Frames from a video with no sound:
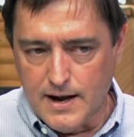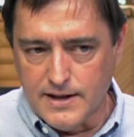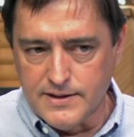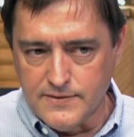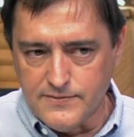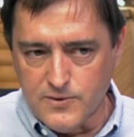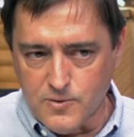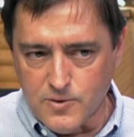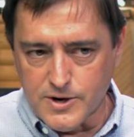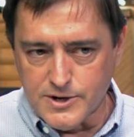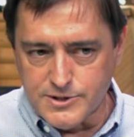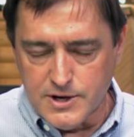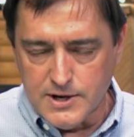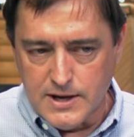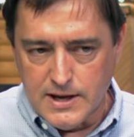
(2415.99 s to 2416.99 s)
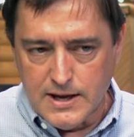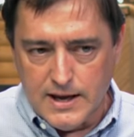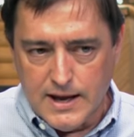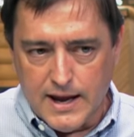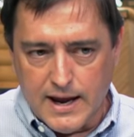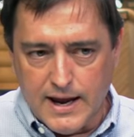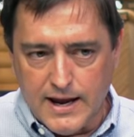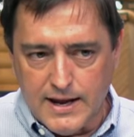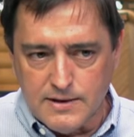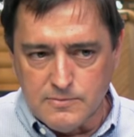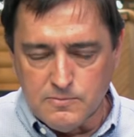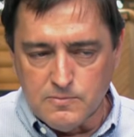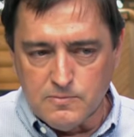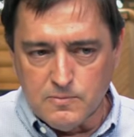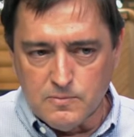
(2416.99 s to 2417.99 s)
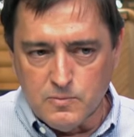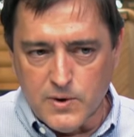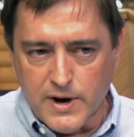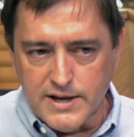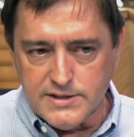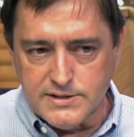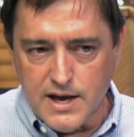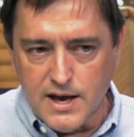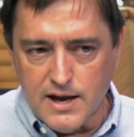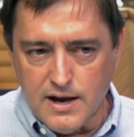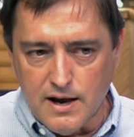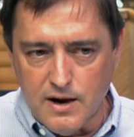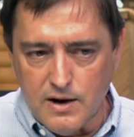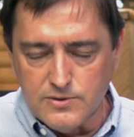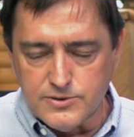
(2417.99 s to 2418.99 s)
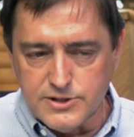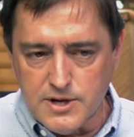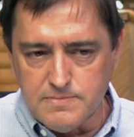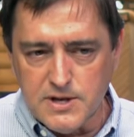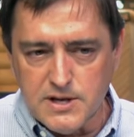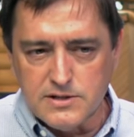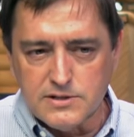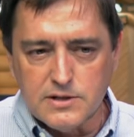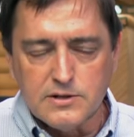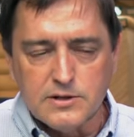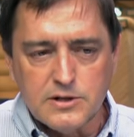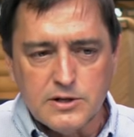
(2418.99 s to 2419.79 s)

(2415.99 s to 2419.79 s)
On the forge. And when I say, oh, something,